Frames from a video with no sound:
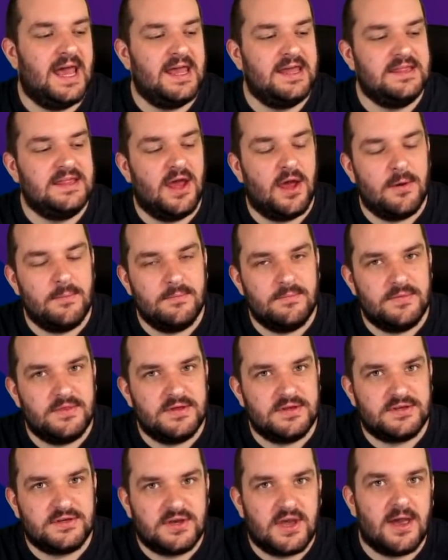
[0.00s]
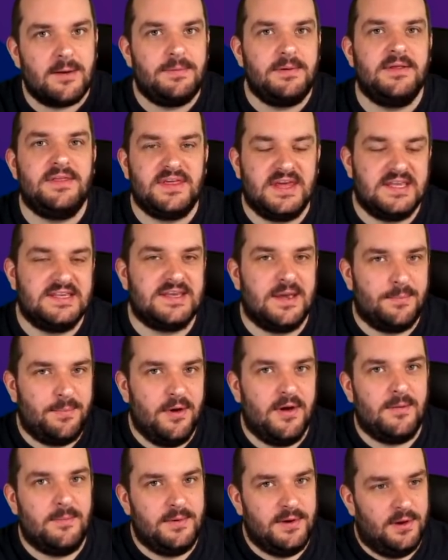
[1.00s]
The couple of things that are
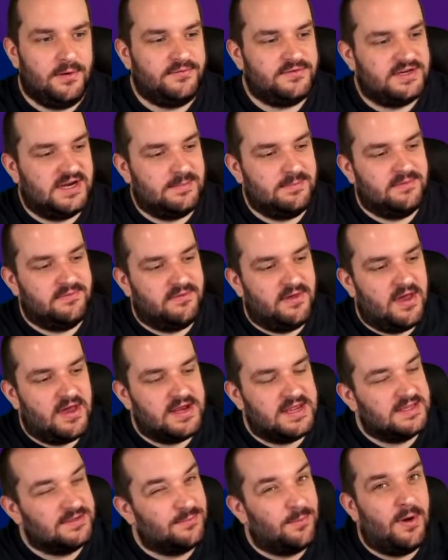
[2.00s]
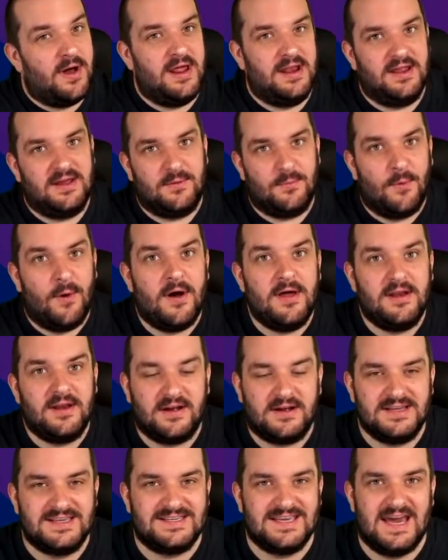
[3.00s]
putting me off Jamie Vardy is
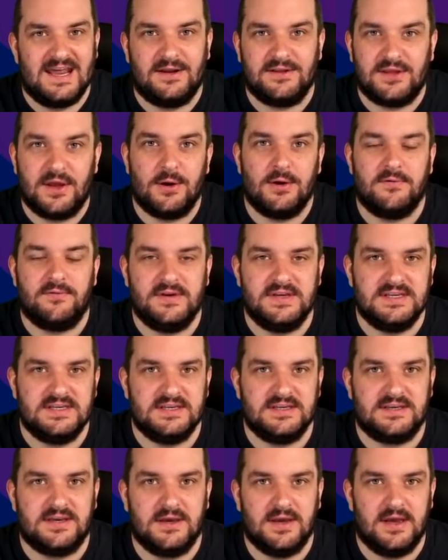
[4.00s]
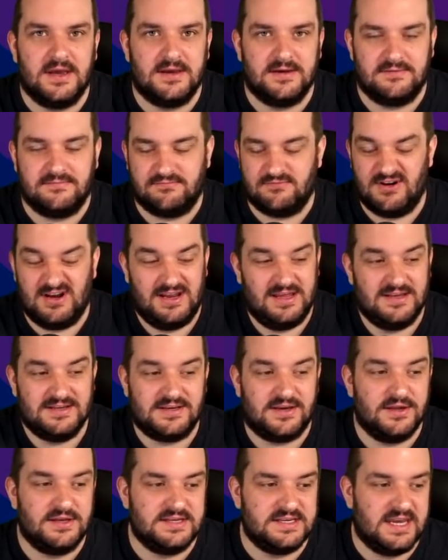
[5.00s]
like I said, I don't know if he's really as
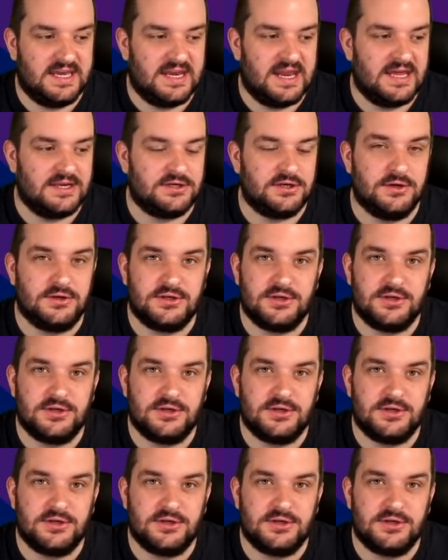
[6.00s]
good as Iheanacho.